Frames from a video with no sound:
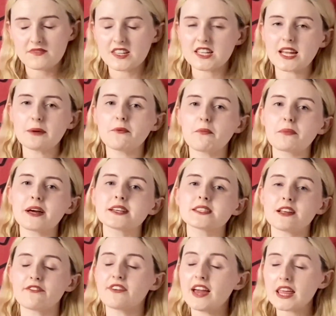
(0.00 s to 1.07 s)
team will place
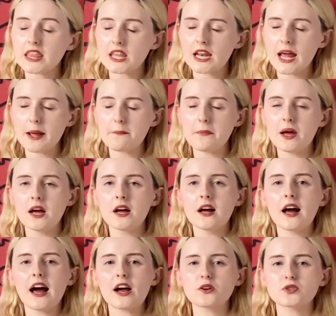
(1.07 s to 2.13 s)
their faith in him.
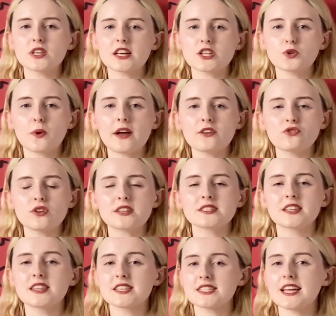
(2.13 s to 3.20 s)
I also think it's quite
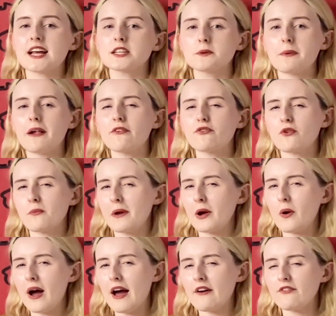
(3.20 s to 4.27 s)
interesting the setup Alfa
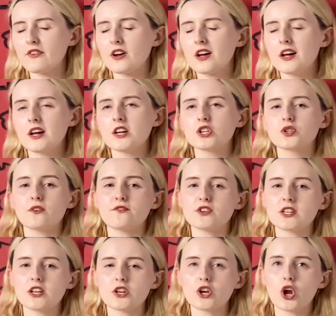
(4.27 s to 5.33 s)
Romeo have. So if you
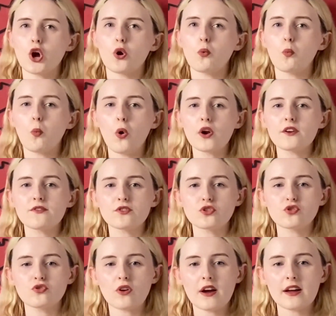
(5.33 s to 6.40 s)
didn't know, one of the
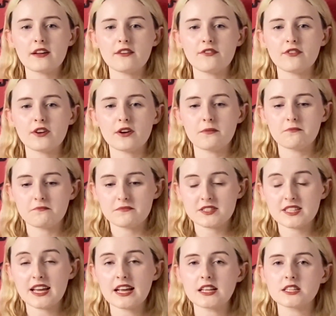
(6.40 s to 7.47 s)
driver
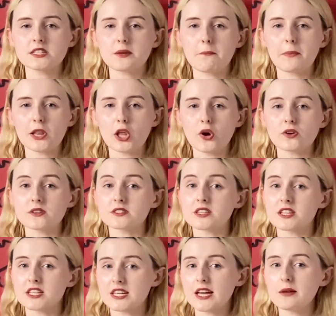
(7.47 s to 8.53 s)
seats belongs
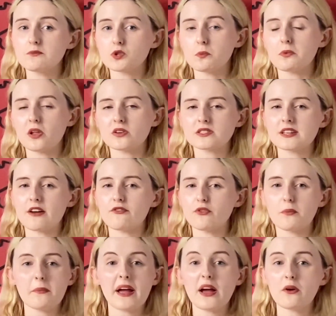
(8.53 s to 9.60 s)
to the team, so belongs to
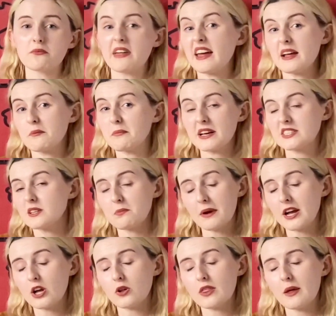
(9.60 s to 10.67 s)
Alfa Romeo. They can basically
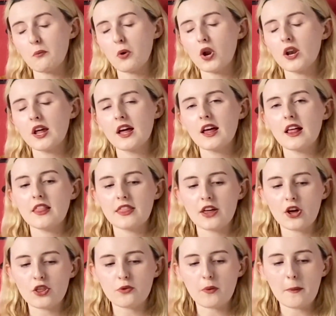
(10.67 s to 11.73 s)
pick who they want.
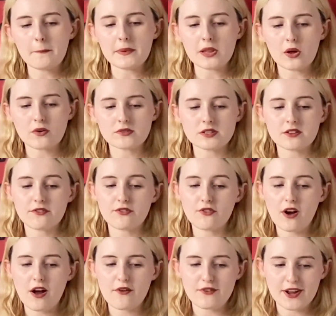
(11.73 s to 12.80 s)
The other one belongs to
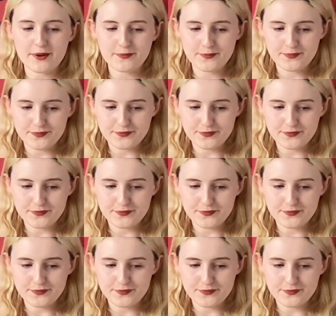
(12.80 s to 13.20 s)
Ferrari.